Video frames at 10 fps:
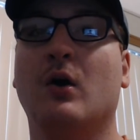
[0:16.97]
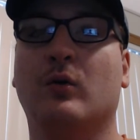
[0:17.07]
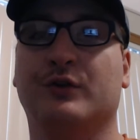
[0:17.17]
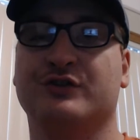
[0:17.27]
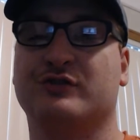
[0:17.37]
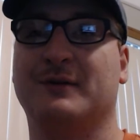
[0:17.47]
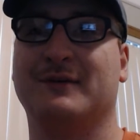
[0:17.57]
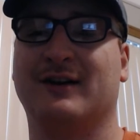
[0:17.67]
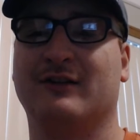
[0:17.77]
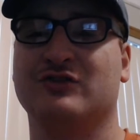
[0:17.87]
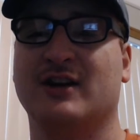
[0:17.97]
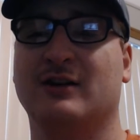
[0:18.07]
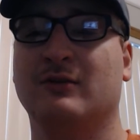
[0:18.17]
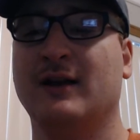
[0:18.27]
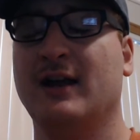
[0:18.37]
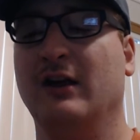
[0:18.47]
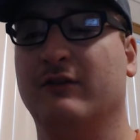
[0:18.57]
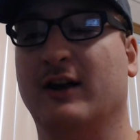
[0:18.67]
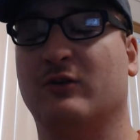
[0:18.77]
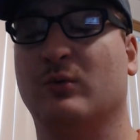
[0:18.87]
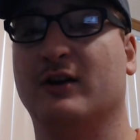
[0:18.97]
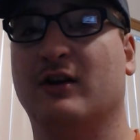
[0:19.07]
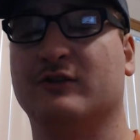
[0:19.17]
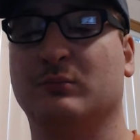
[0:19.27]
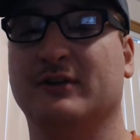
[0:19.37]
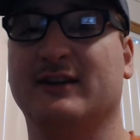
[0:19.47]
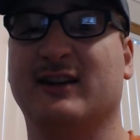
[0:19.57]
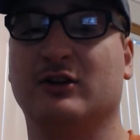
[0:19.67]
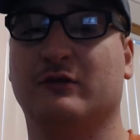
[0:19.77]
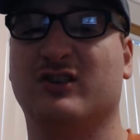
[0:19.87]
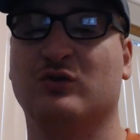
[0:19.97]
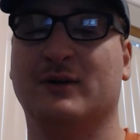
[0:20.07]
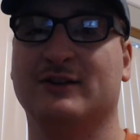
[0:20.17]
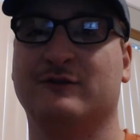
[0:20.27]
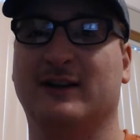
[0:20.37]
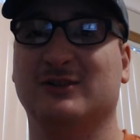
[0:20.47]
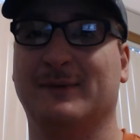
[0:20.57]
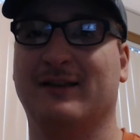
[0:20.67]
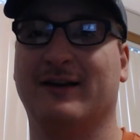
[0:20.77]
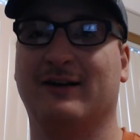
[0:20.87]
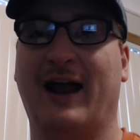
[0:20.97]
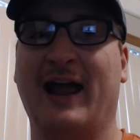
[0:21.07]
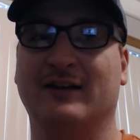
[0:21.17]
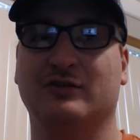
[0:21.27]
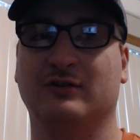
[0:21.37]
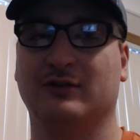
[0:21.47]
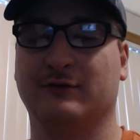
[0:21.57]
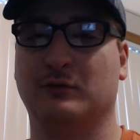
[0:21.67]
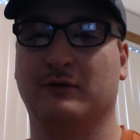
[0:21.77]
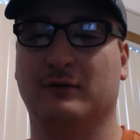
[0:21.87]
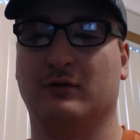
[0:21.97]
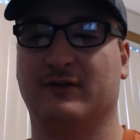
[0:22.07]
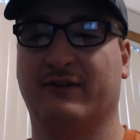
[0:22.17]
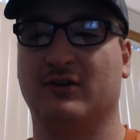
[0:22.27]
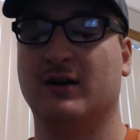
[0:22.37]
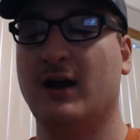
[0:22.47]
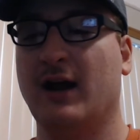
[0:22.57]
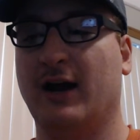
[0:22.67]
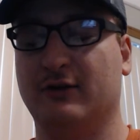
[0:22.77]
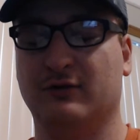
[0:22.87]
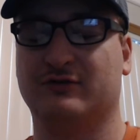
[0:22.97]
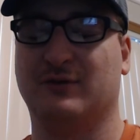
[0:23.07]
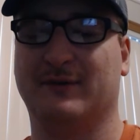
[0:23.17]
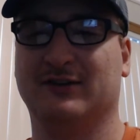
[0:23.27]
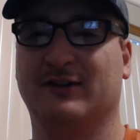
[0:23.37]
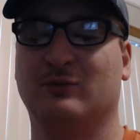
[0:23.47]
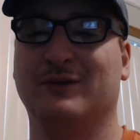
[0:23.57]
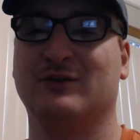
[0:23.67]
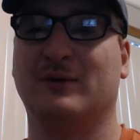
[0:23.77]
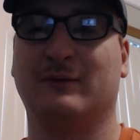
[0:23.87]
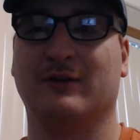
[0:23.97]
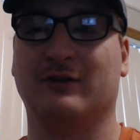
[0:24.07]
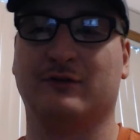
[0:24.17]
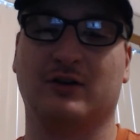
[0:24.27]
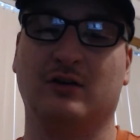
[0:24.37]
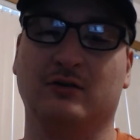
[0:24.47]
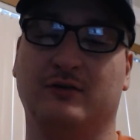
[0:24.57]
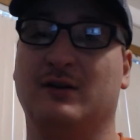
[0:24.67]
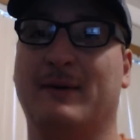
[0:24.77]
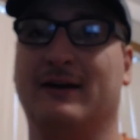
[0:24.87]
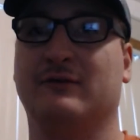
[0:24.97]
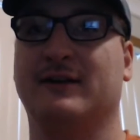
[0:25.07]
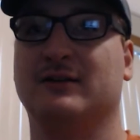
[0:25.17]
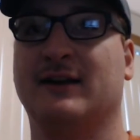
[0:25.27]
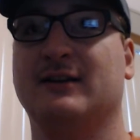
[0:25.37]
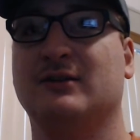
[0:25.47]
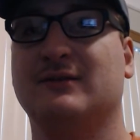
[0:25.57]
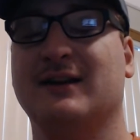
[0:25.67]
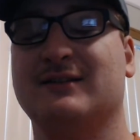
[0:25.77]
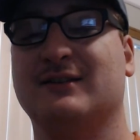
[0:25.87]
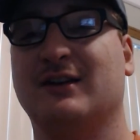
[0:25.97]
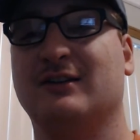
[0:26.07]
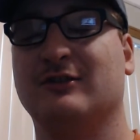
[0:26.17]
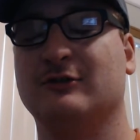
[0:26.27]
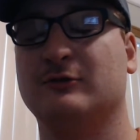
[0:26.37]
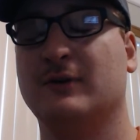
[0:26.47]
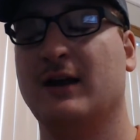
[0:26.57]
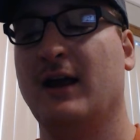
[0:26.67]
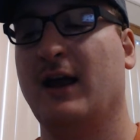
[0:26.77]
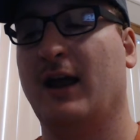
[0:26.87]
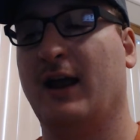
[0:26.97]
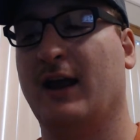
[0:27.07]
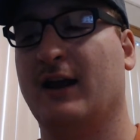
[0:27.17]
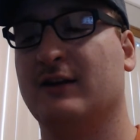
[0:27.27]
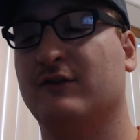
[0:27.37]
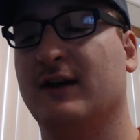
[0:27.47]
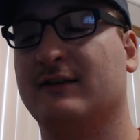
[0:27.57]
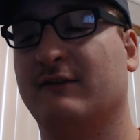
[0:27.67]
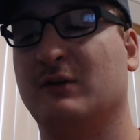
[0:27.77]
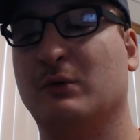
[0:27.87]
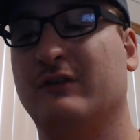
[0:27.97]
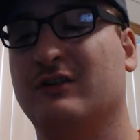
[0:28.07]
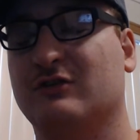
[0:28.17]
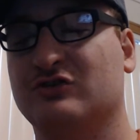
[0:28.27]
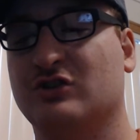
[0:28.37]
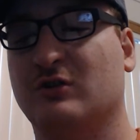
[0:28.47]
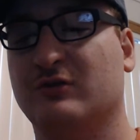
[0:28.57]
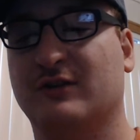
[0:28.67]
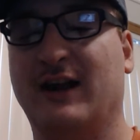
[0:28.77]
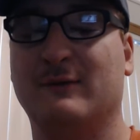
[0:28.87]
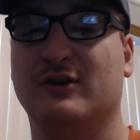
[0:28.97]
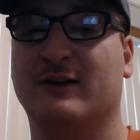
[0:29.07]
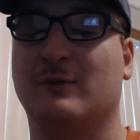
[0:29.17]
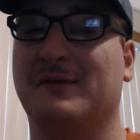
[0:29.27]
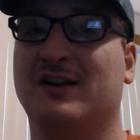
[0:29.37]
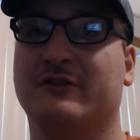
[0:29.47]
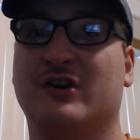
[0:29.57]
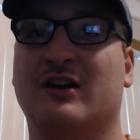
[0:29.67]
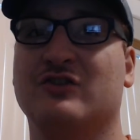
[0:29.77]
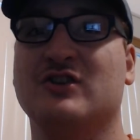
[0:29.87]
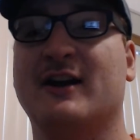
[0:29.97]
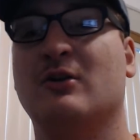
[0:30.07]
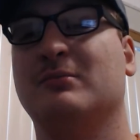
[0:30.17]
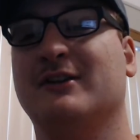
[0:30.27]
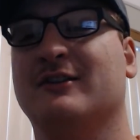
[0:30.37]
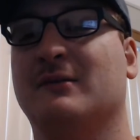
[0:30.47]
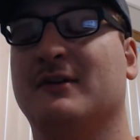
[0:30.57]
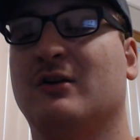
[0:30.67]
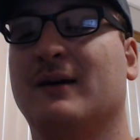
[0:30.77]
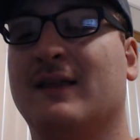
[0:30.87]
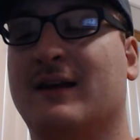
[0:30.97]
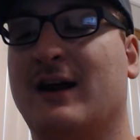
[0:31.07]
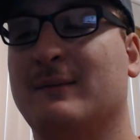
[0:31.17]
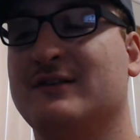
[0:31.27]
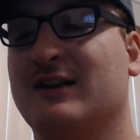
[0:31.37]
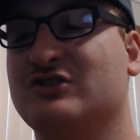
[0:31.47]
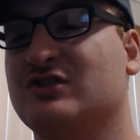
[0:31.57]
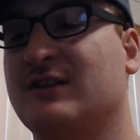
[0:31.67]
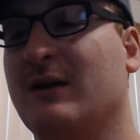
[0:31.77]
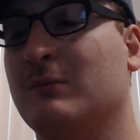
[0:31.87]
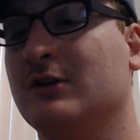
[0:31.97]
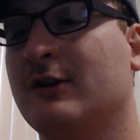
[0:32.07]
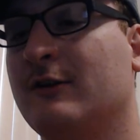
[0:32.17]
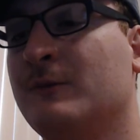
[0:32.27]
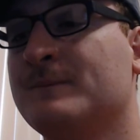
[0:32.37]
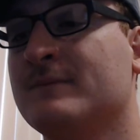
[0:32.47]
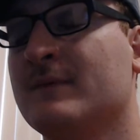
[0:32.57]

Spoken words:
or streams here on the channel. If you guys would, also please head over to Twitch. Follow me there at Douglas447. I do stream there at least once a week, whether it's for Call of Duty, Battlefield, Halo, Destiny 2. And if you guys have any movies or shows or games you guys want me to cover here on the channel, please let me know in the comment section down below.